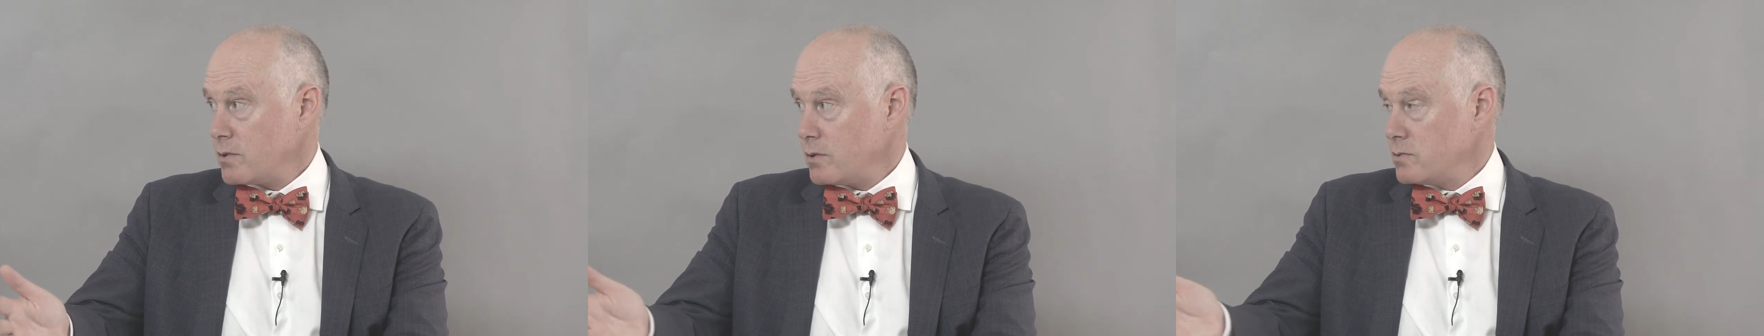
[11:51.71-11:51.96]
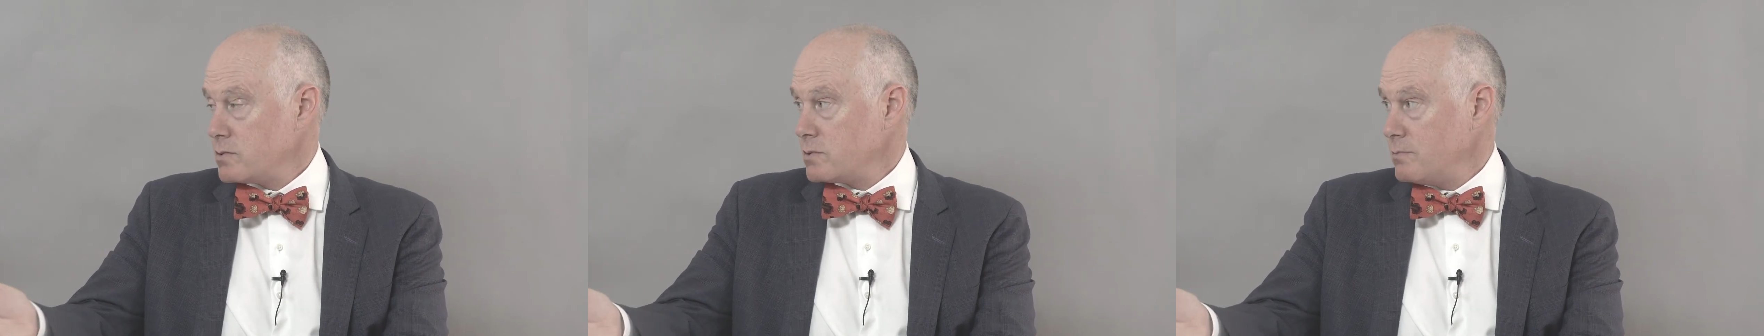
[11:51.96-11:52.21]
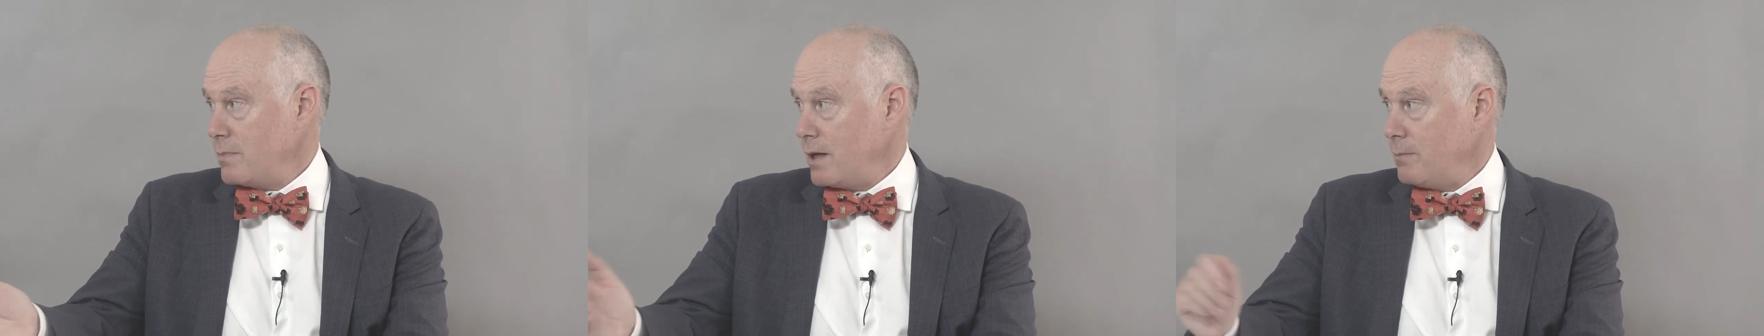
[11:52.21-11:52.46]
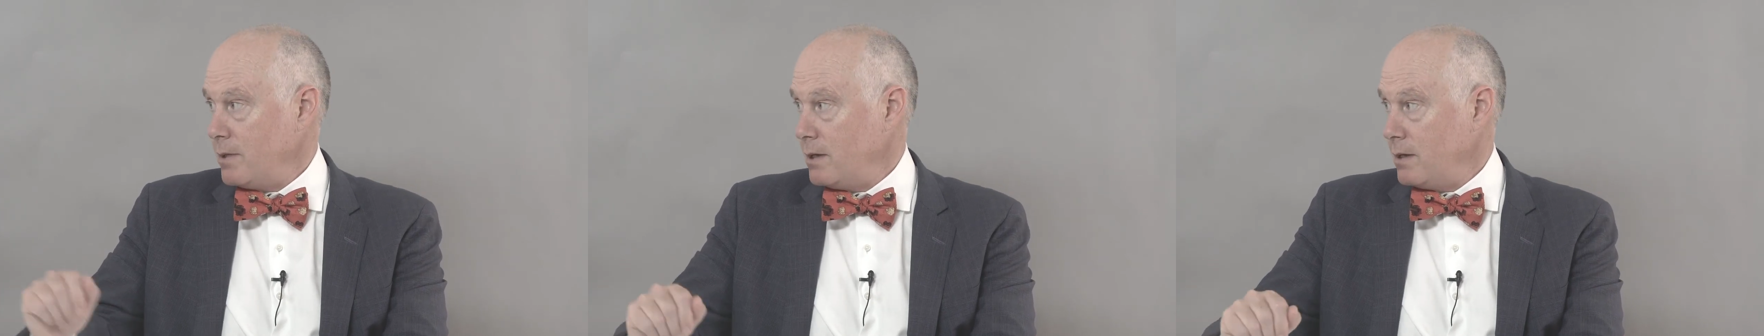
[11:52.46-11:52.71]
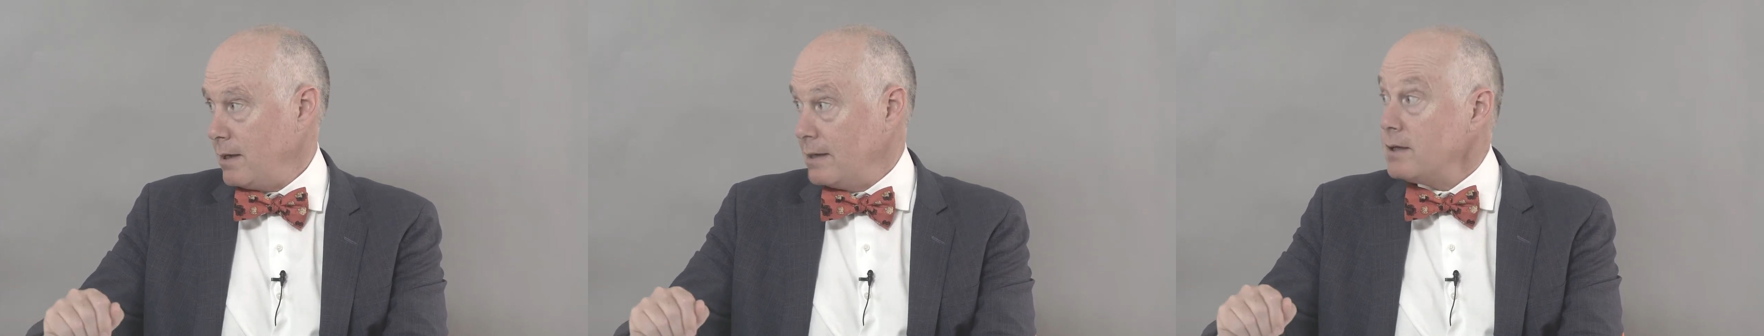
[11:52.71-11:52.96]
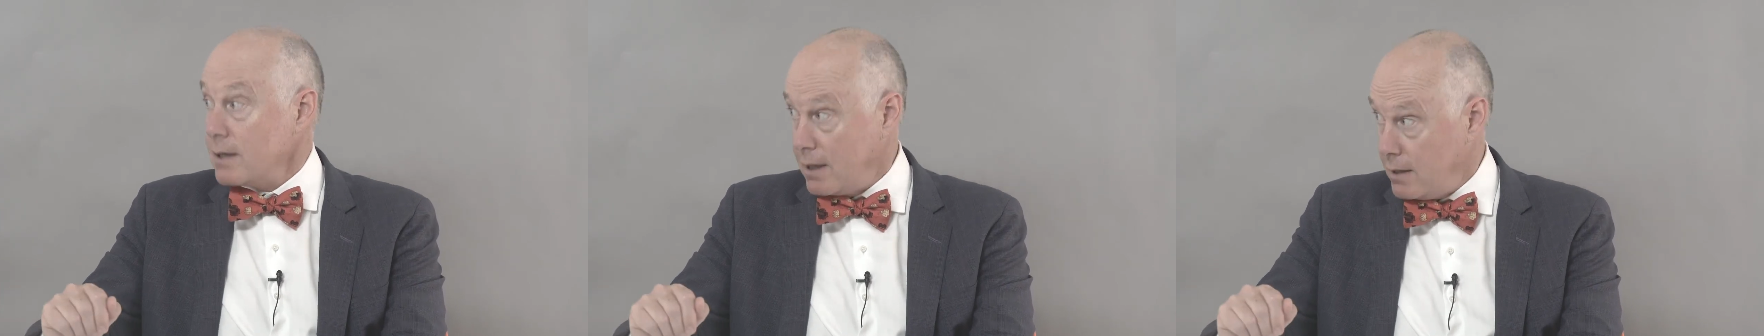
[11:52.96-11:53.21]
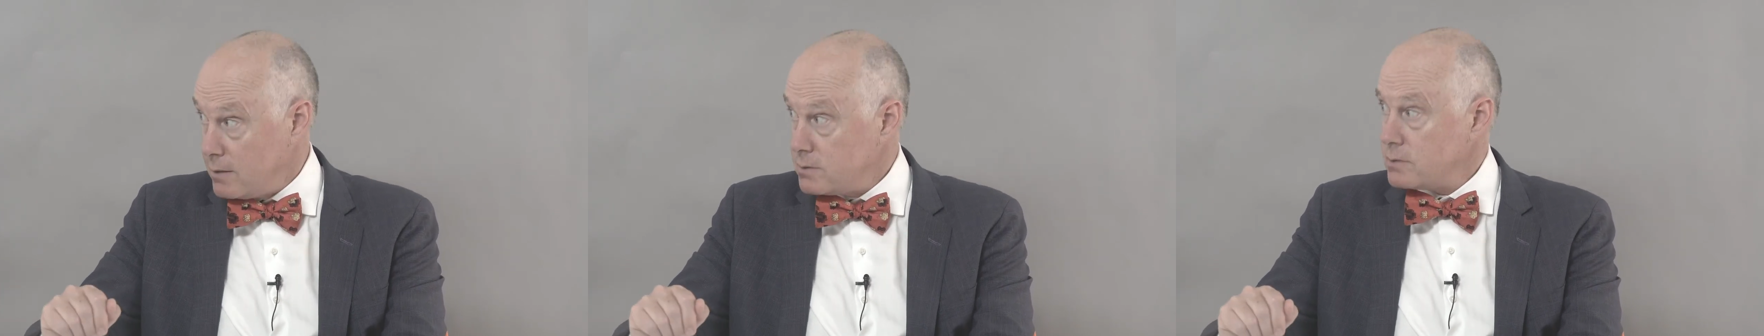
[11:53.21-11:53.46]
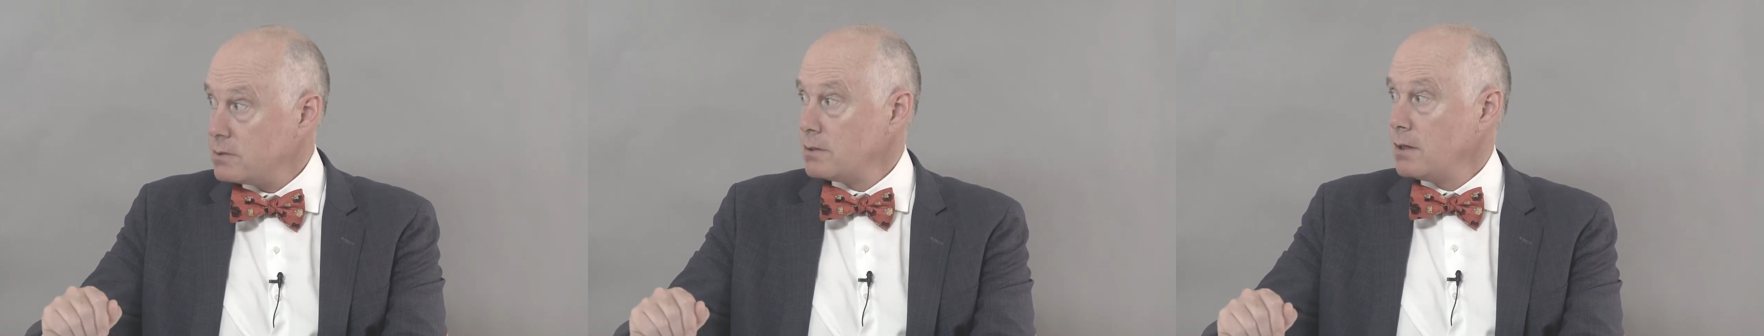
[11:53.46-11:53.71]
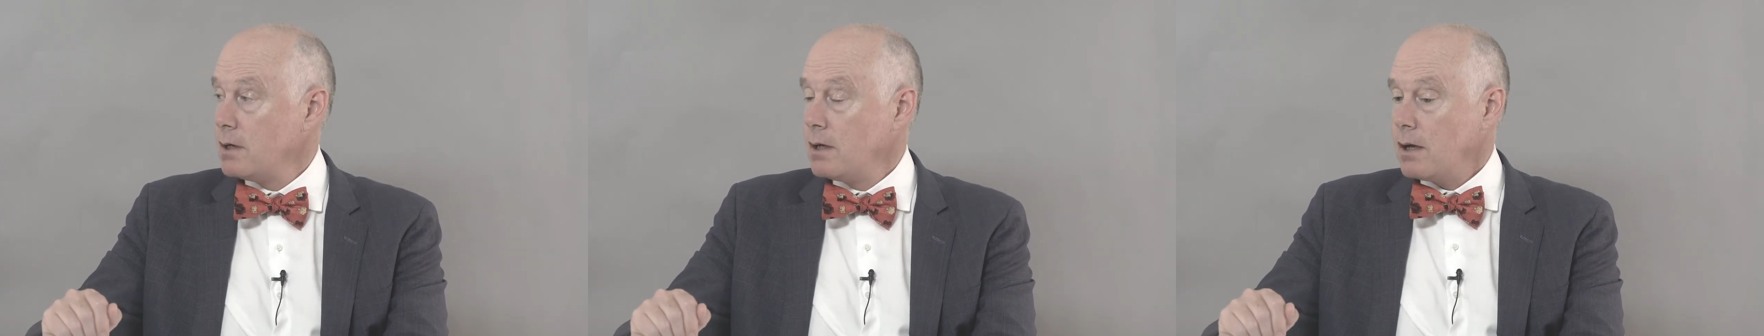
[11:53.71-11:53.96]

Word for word: where those may be indicated. Sure.